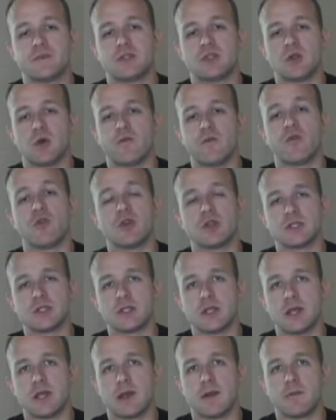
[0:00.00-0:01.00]
So
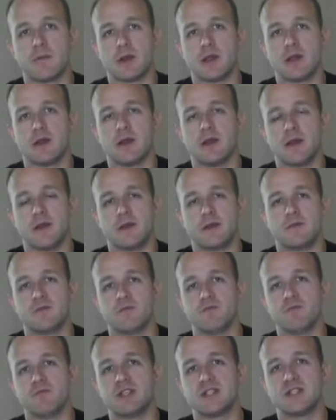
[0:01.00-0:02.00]
unfortunately, I'm going
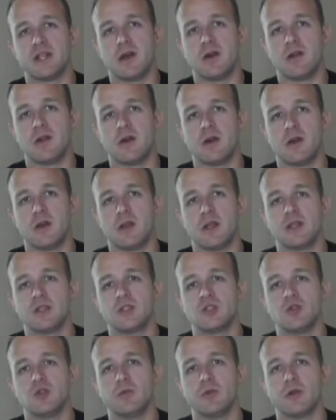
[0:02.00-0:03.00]
to miss out on a
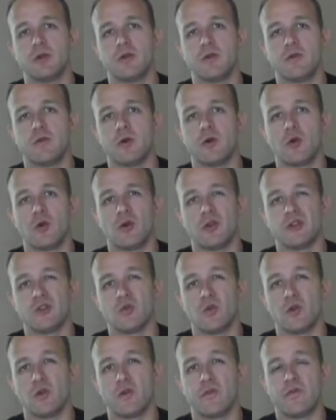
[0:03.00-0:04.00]
supernova or a
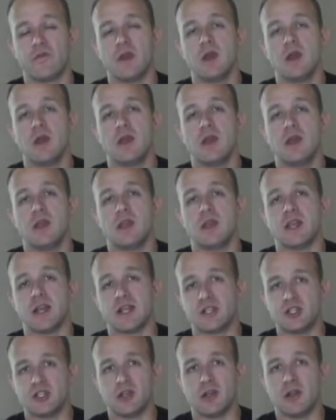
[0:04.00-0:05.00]
dwarf
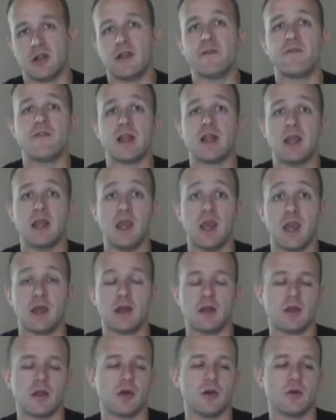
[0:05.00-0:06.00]
next year if I
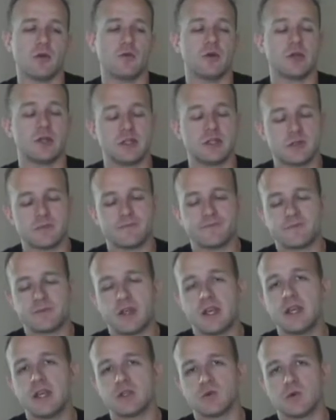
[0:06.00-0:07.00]
can go, which
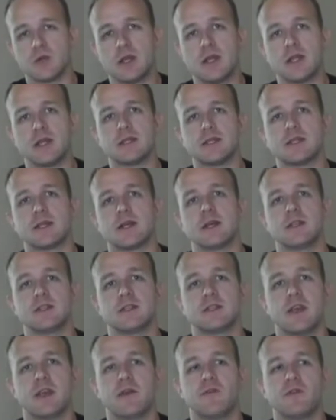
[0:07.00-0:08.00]
it is what it is. I
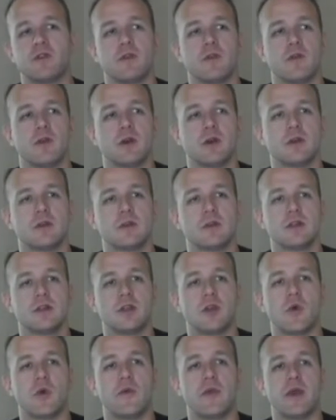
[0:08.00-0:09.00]
just have to
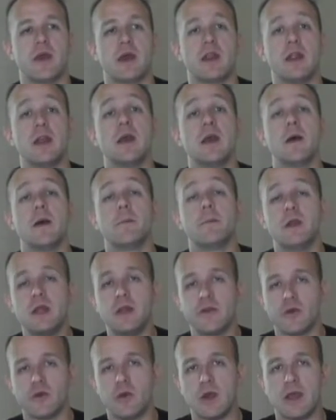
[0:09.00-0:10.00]
go with that.
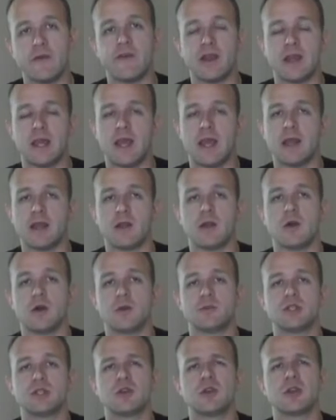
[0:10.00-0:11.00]
But either way, if I can't go,
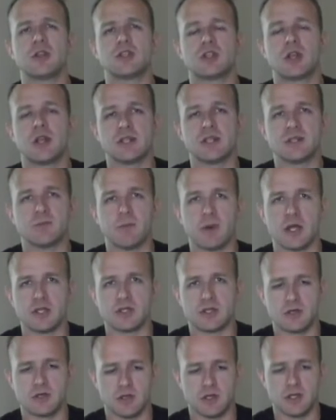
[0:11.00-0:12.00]
I'm still going to try to
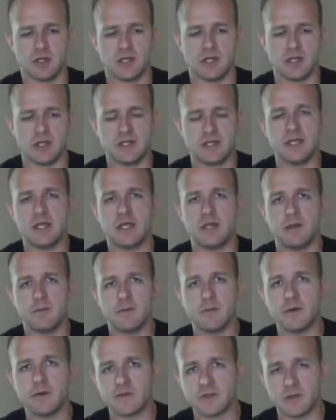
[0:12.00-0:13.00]
sponsor a
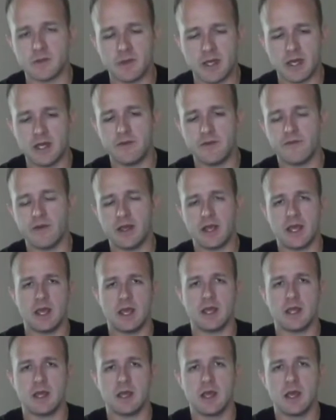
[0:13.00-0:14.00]
team of some kind if I
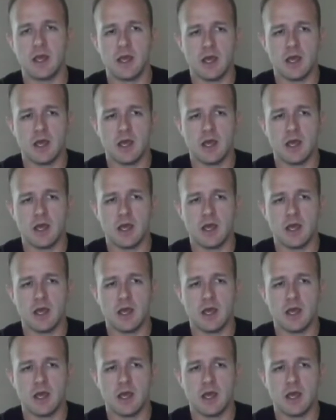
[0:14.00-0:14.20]
can.